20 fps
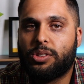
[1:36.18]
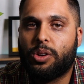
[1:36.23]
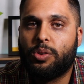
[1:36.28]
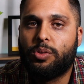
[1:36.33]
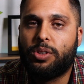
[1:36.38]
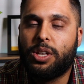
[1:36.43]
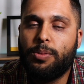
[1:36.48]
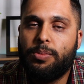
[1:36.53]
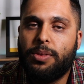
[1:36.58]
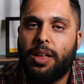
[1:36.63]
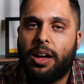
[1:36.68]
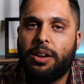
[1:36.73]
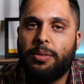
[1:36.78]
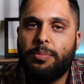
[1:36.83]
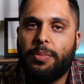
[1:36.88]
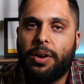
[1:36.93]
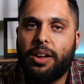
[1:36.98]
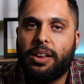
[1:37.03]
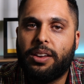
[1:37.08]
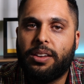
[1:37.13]
So keep that
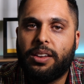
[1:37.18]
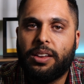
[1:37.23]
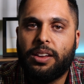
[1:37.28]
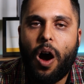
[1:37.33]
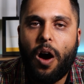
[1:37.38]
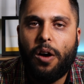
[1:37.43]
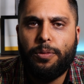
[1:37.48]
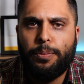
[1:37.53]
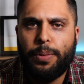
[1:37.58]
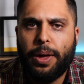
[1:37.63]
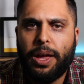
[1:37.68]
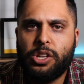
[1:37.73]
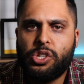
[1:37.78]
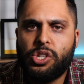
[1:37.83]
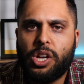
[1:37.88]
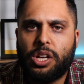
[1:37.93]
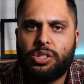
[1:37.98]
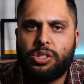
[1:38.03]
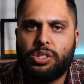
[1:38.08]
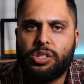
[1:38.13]
in mind.
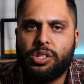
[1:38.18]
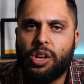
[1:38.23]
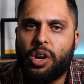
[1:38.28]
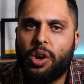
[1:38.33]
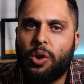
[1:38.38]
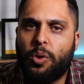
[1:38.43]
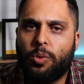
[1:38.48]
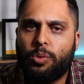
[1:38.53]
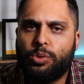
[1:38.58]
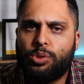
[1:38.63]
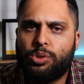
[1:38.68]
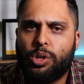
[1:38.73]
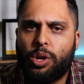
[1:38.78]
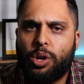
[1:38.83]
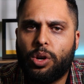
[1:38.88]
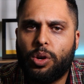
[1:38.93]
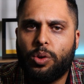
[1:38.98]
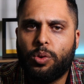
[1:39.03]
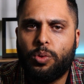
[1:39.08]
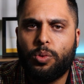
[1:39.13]
Off-page SEO.
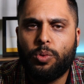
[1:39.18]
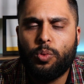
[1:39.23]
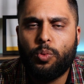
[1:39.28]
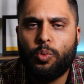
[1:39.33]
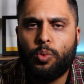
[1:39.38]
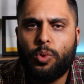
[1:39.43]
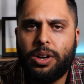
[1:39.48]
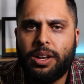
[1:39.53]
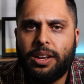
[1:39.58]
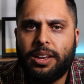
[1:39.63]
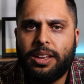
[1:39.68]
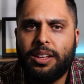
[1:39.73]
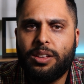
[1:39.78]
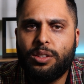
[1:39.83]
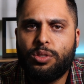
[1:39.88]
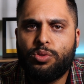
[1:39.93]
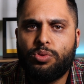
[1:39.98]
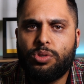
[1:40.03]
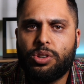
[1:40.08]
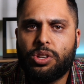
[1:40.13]
So what it
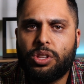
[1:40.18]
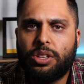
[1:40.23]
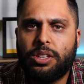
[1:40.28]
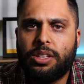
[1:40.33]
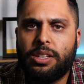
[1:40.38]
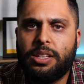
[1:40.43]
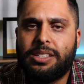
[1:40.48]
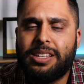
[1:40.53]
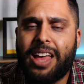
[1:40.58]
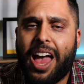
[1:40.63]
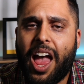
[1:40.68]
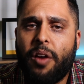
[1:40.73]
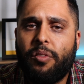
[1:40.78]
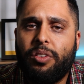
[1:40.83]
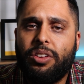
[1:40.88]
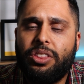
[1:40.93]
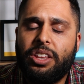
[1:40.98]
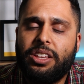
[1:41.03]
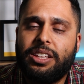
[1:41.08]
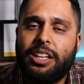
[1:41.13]
is really is
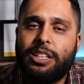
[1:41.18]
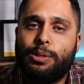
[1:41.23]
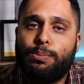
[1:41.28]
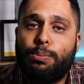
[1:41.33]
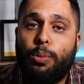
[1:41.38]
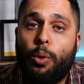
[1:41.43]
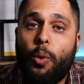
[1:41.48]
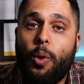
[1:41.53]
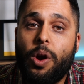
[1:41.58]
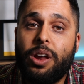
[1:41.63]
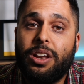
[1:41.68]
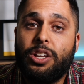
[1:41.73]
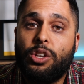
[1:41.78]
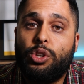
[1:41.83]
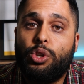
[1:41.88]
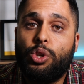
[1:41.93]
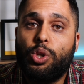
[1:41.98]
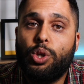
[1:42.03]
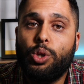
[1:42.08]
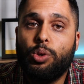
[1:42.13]
everything that's
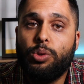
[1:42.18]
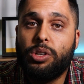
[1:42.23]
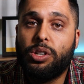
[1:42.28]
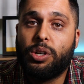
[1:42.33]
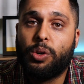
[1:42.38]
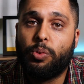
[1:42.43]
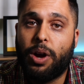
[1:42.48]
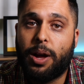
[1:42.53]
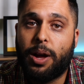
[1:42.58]
pointed to your